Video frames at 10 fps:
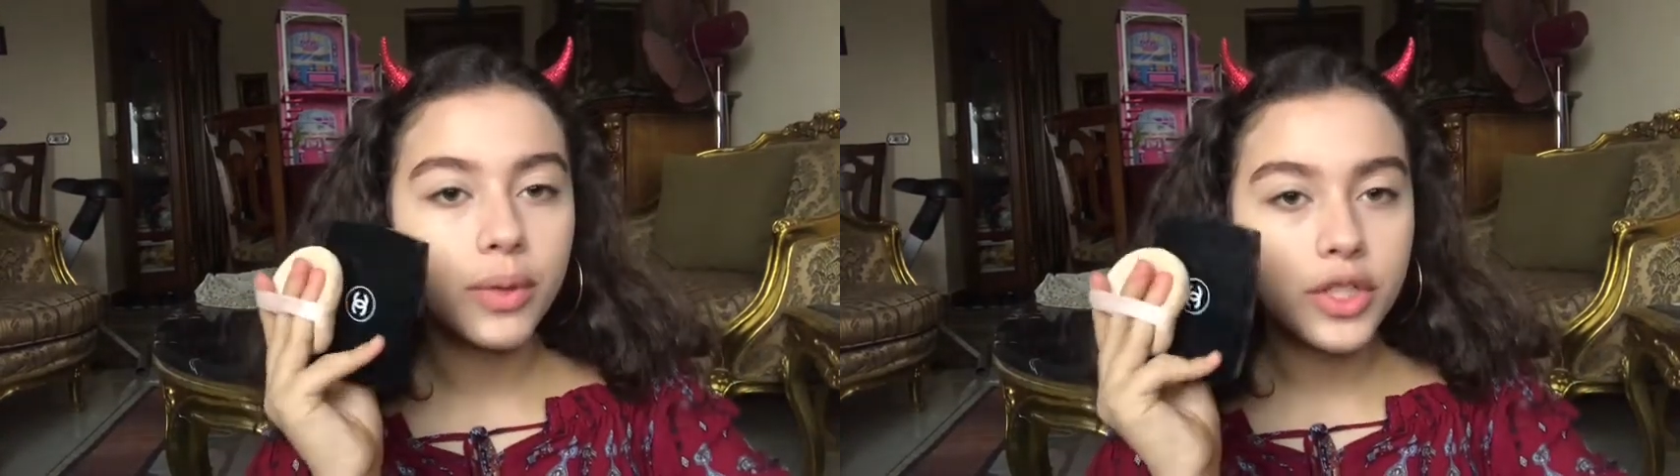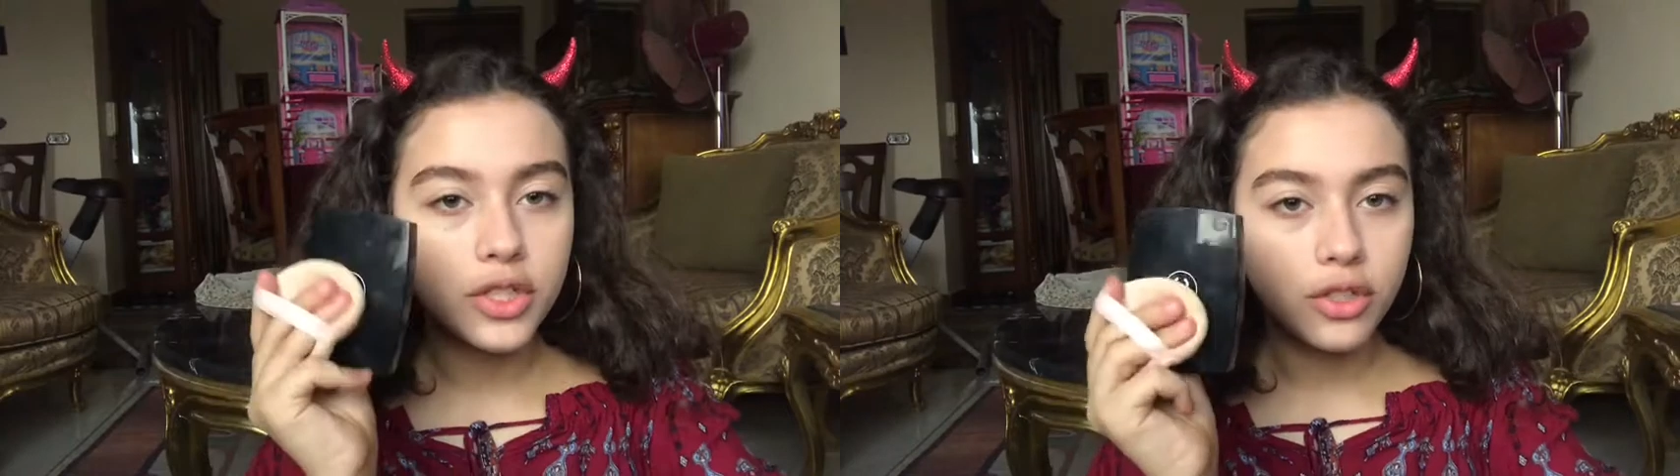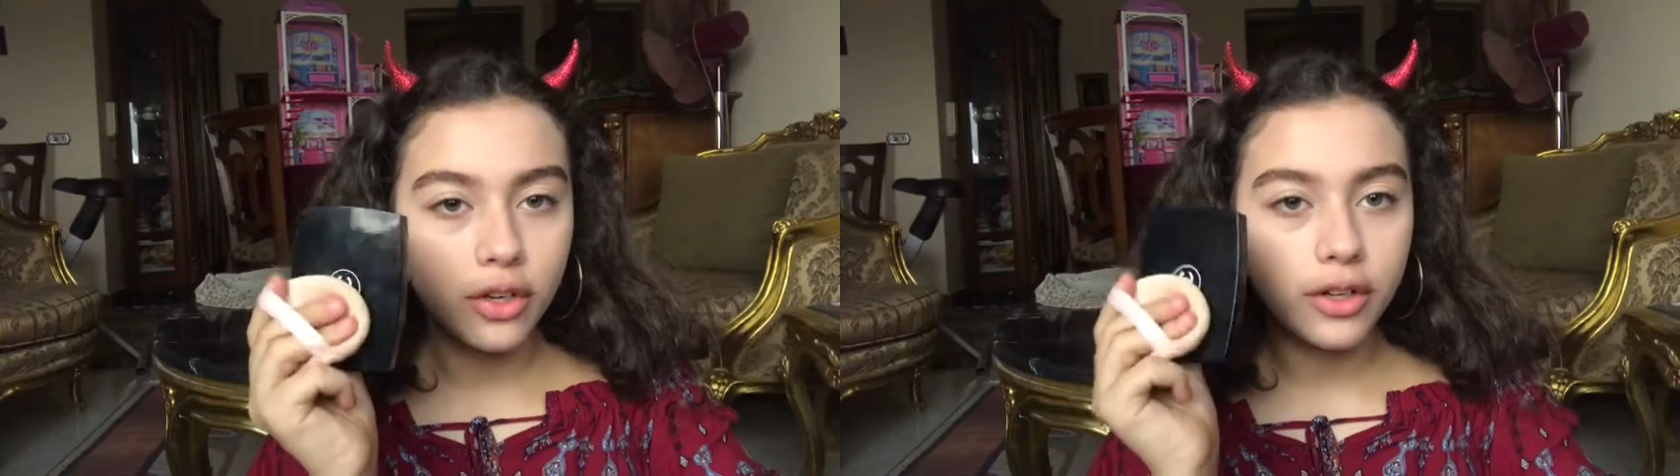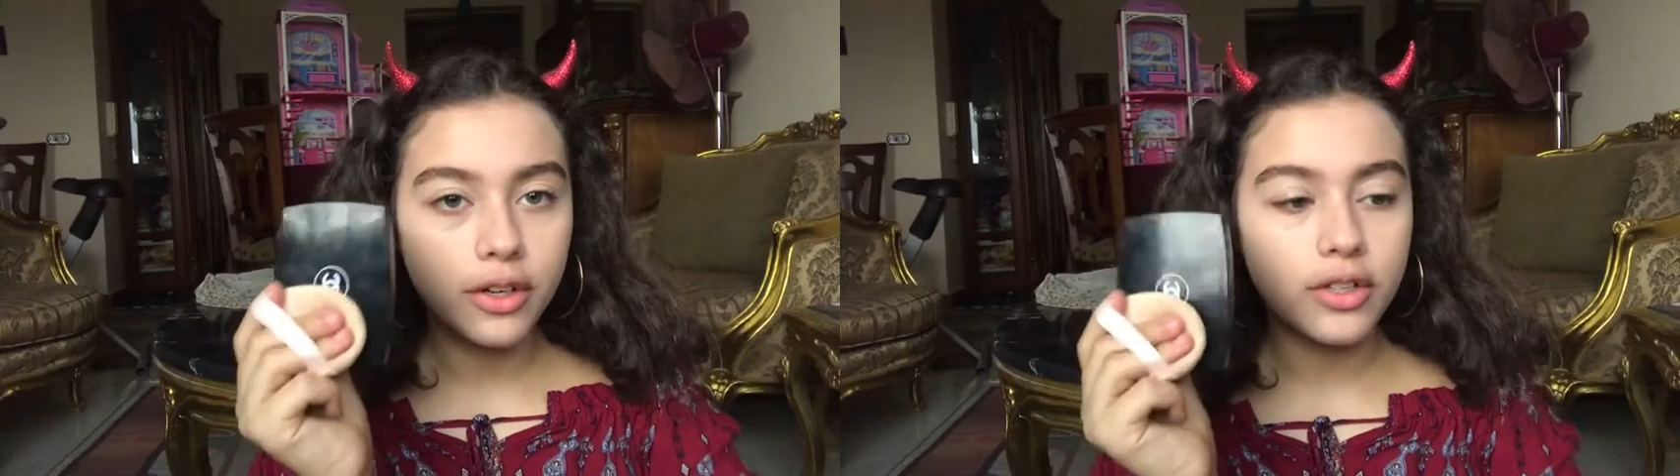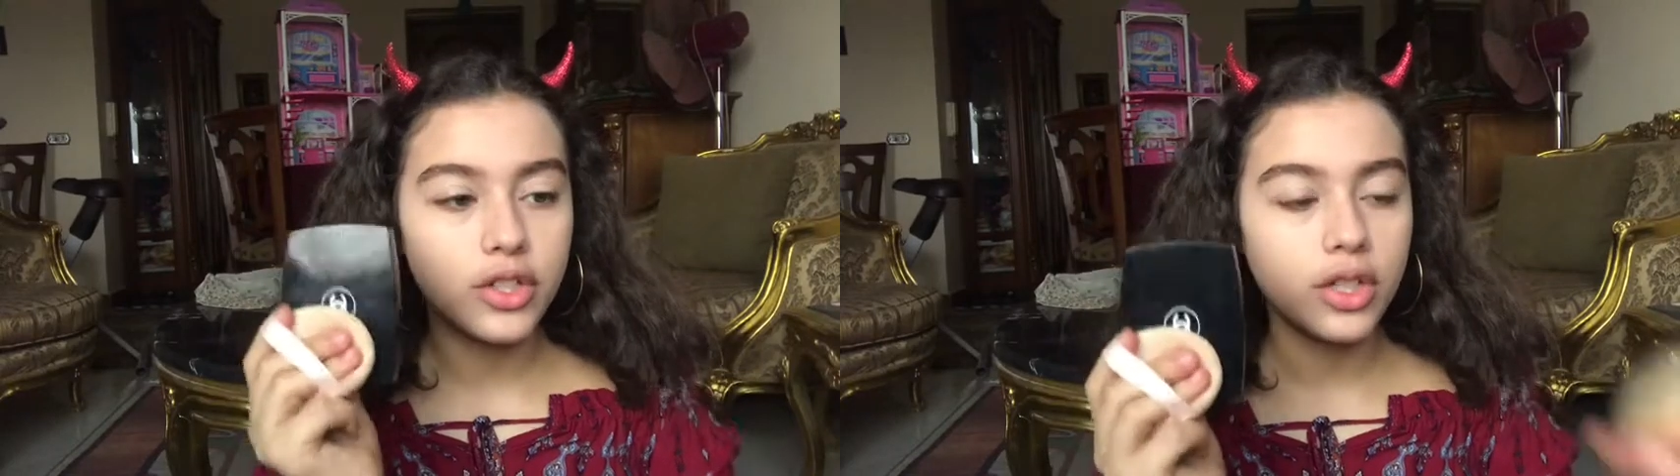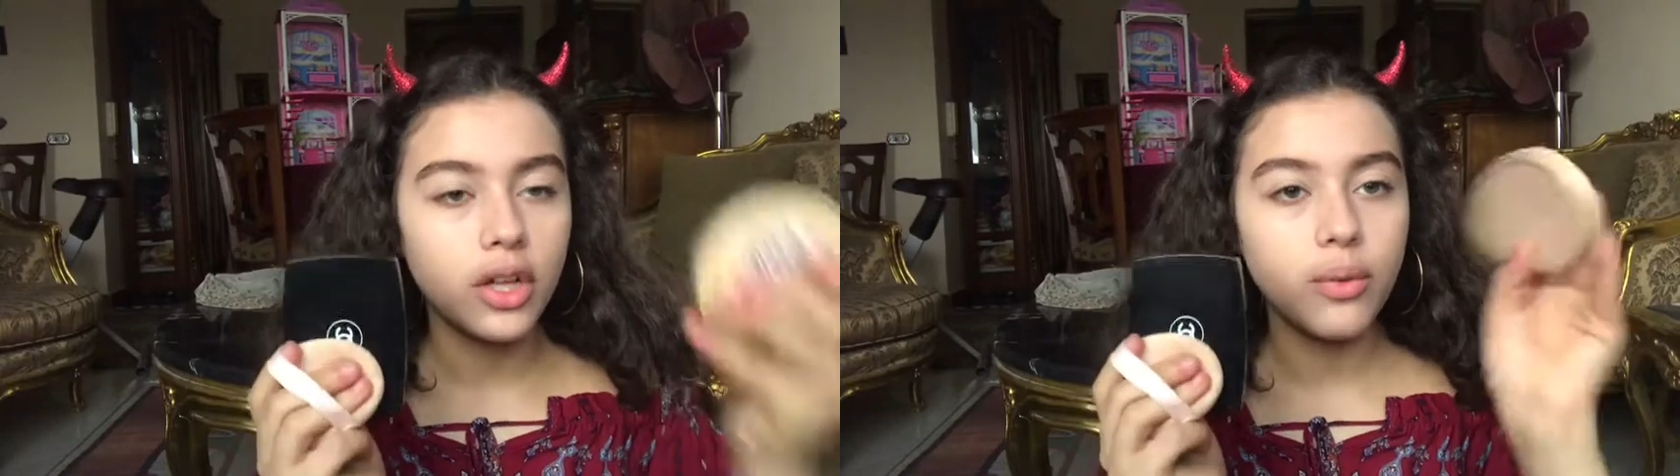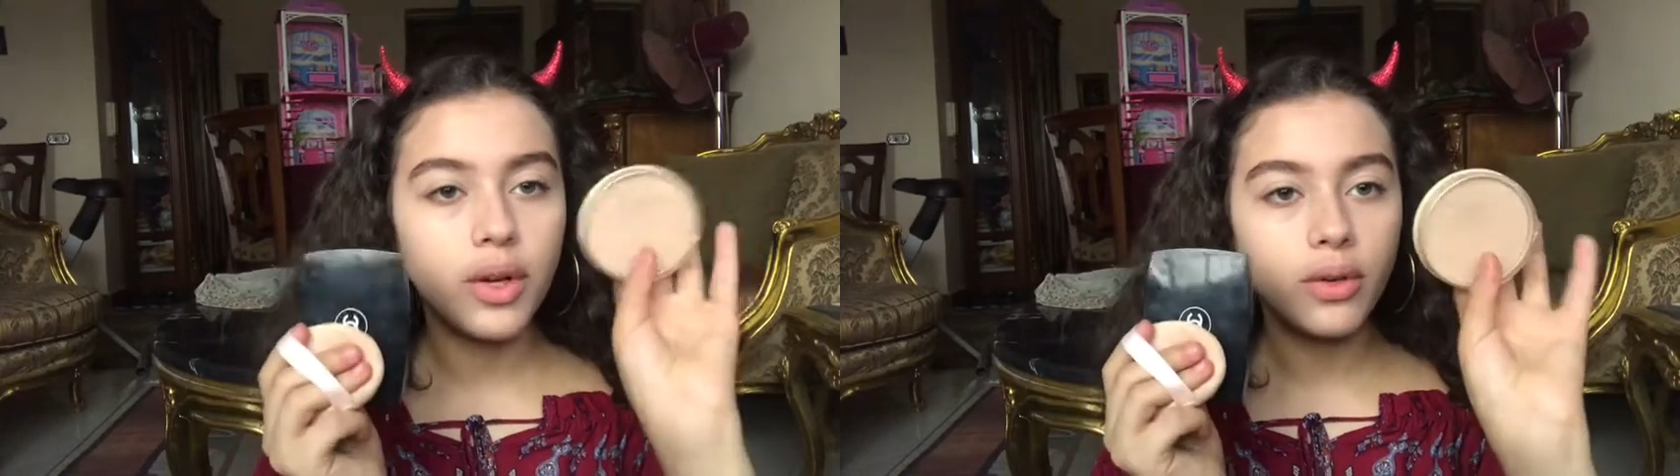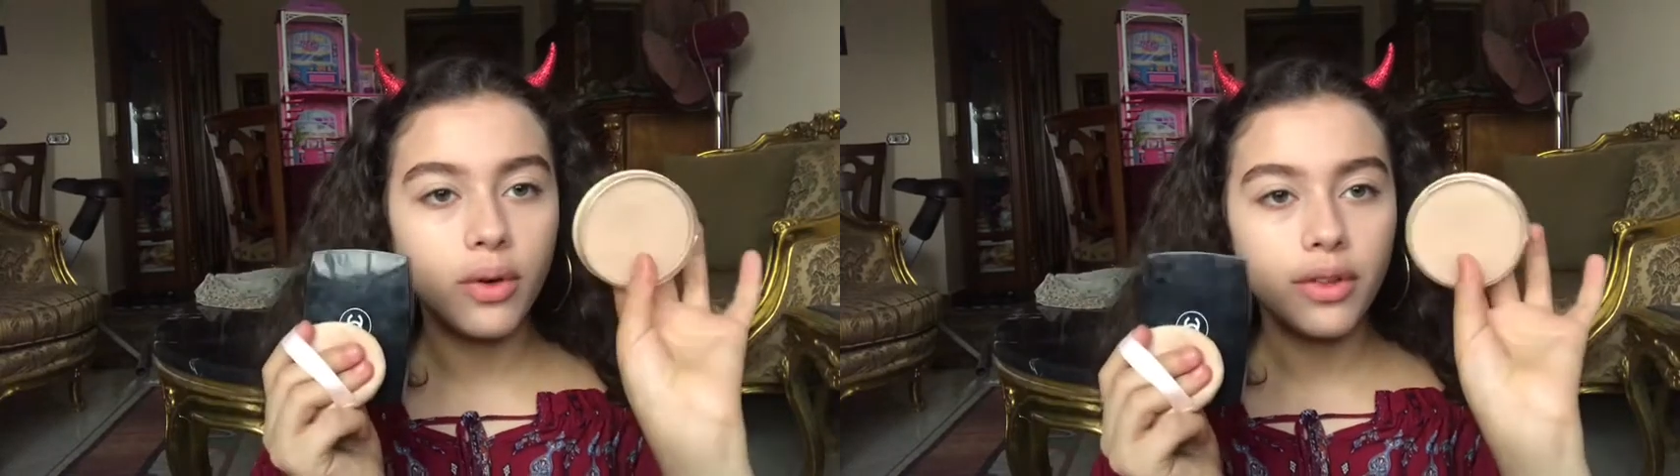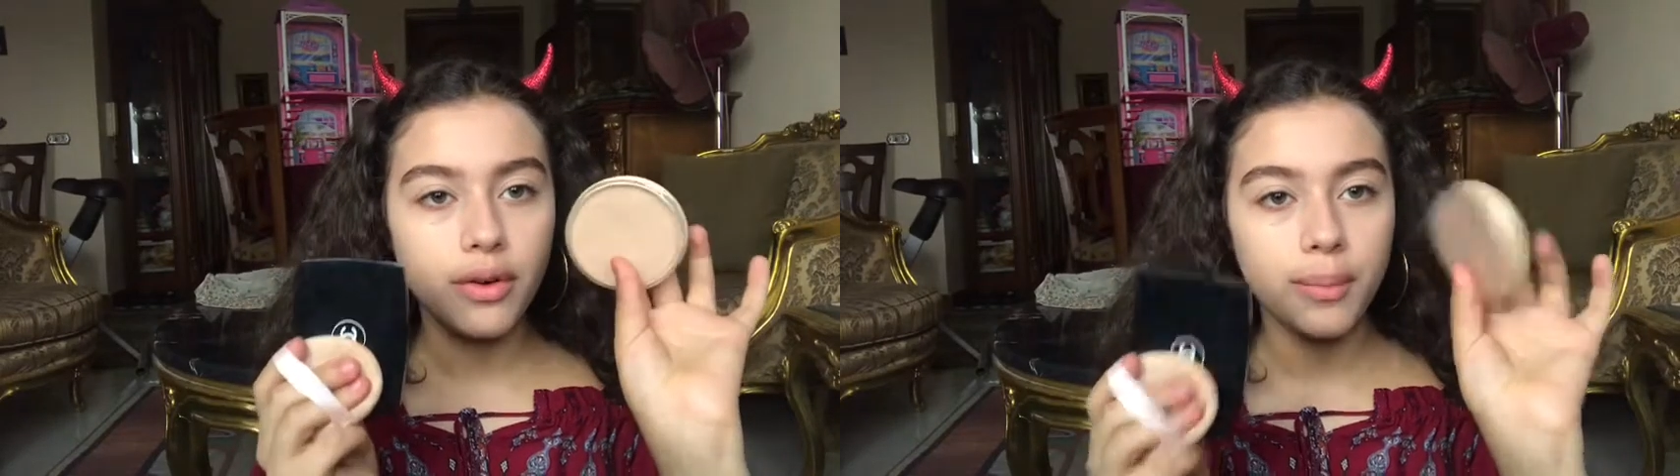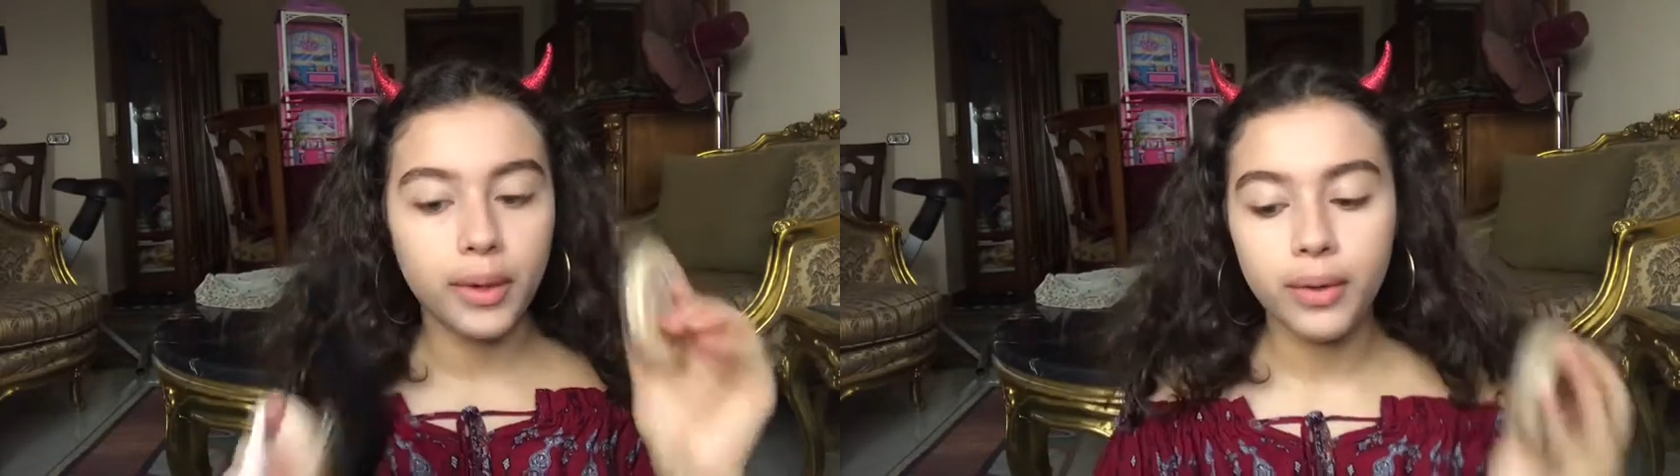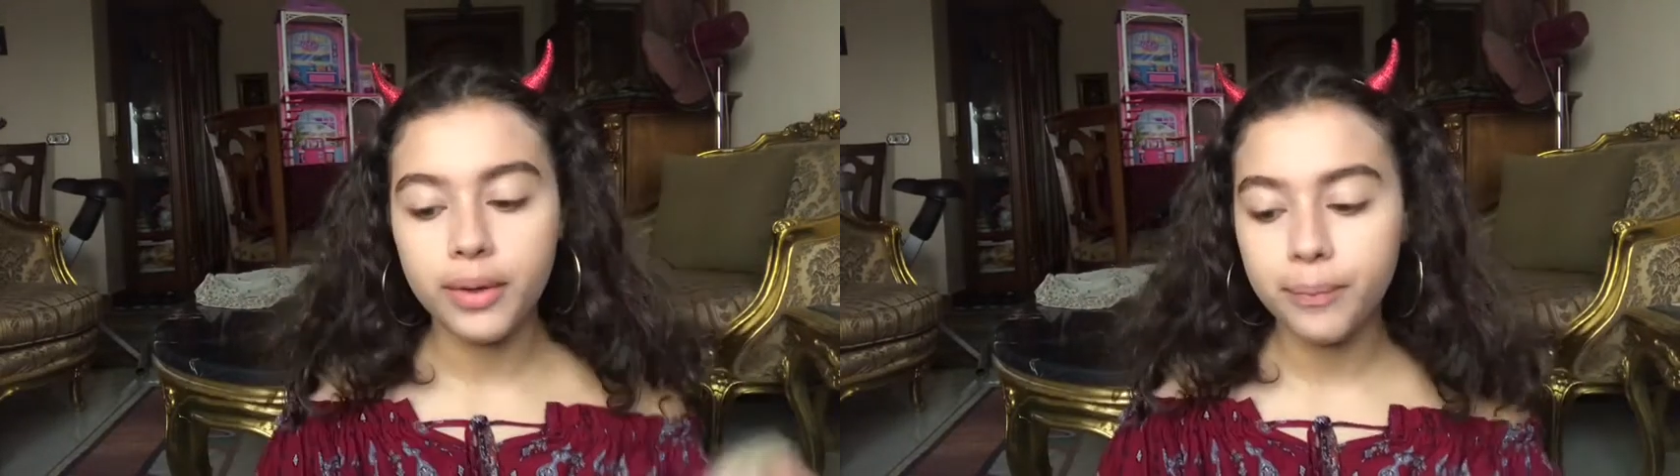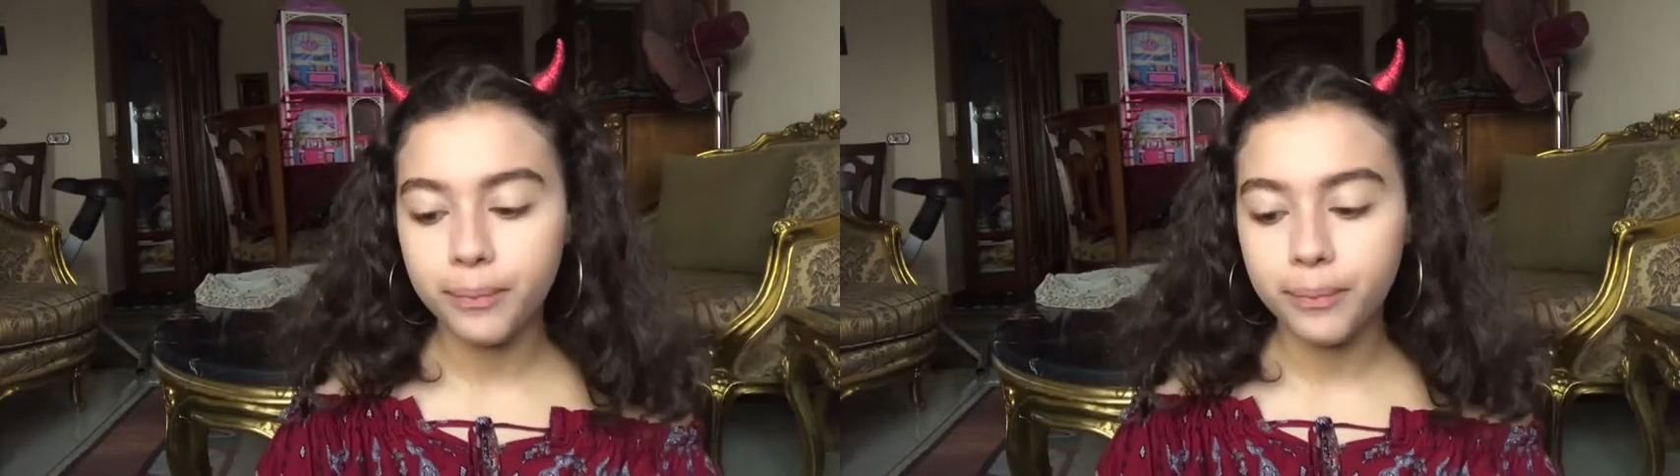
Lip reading: which is darker, the Chanel one, or the Rimmel one.